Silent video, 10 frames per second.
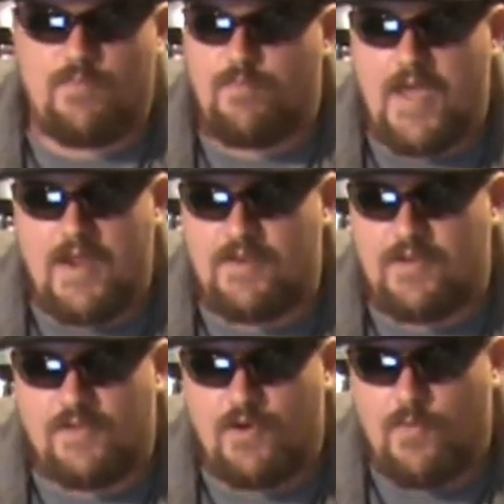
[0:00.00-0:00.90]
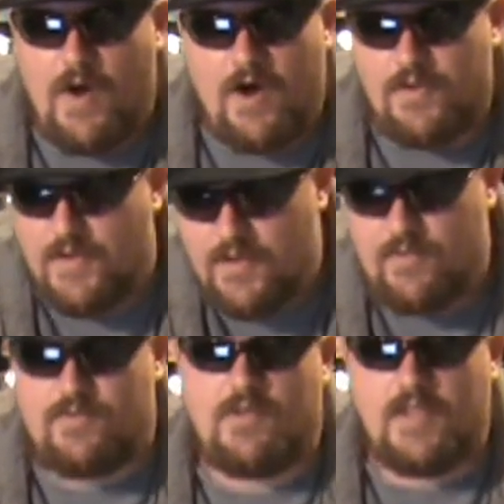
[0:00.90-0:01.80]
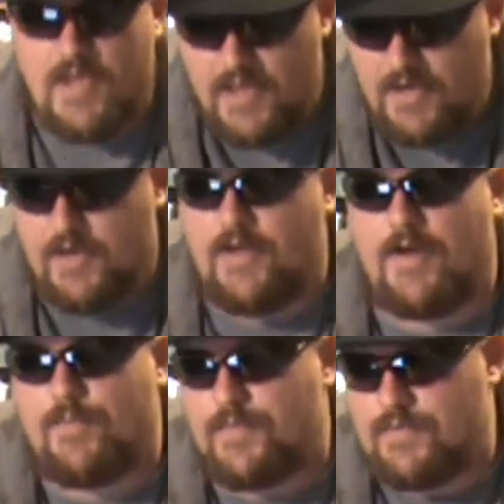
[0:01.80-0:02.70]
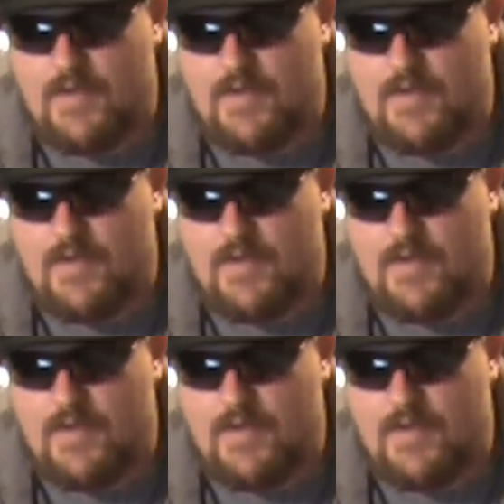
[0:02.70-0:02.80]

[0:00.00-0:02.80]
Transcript: Peyton a little while to get heated up.